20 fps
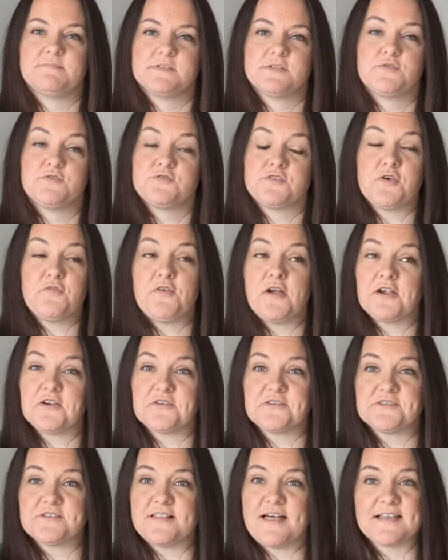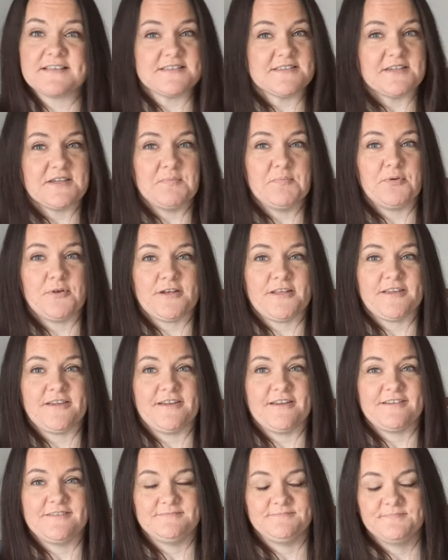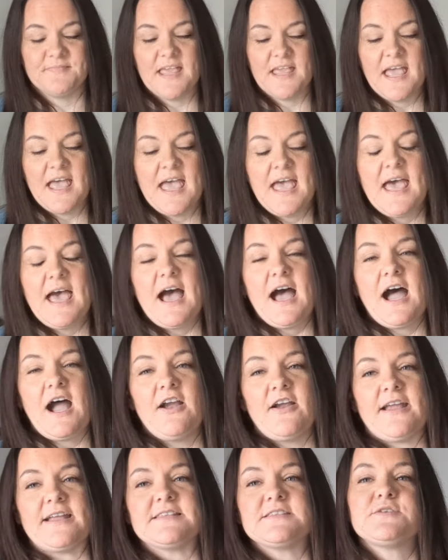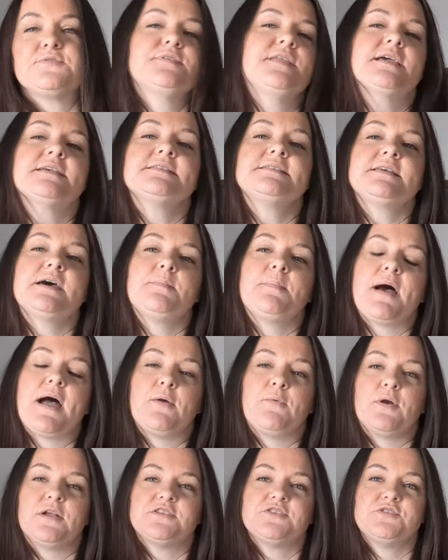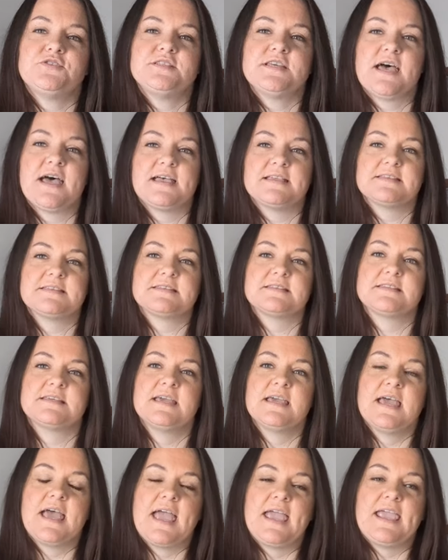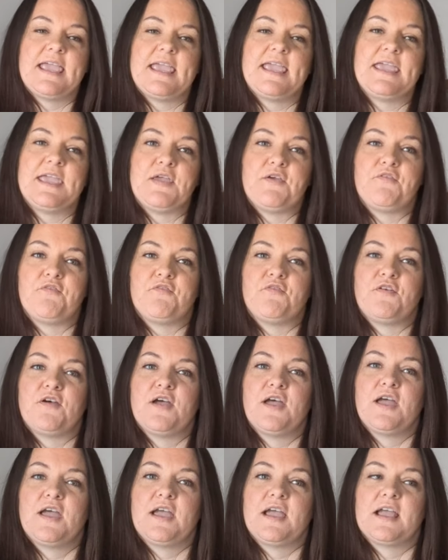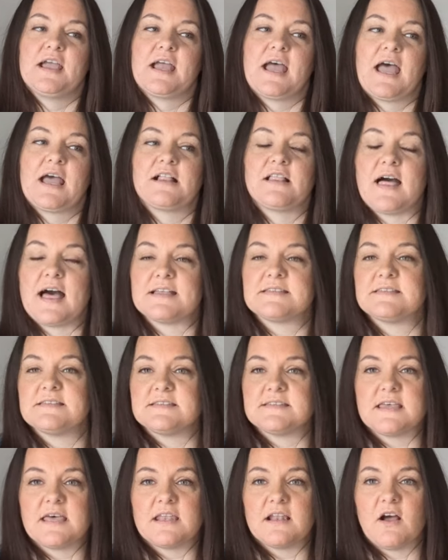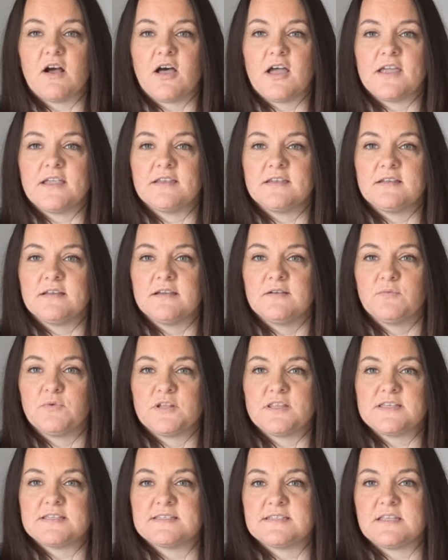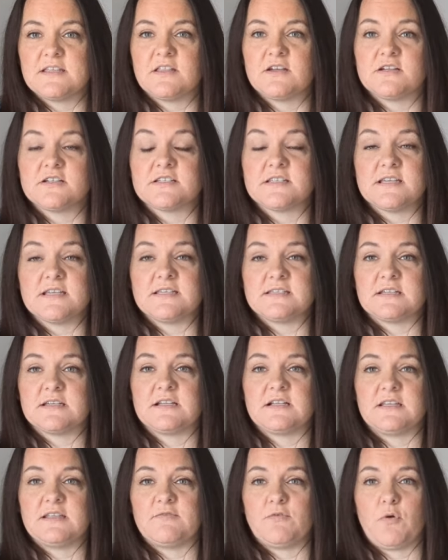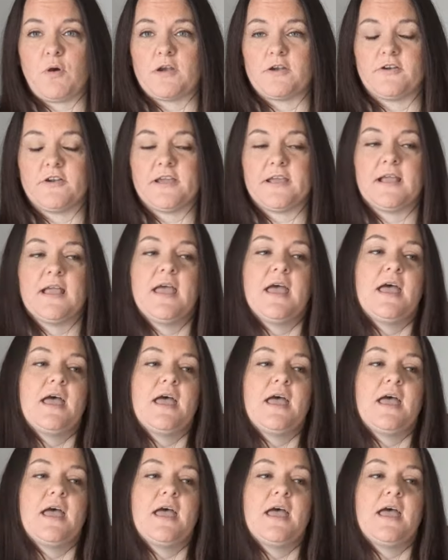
So far CrystaLac's looking pretty good. All right, so next up I want to test if a glass is set on one of these sealers, is it going to leave a water ring?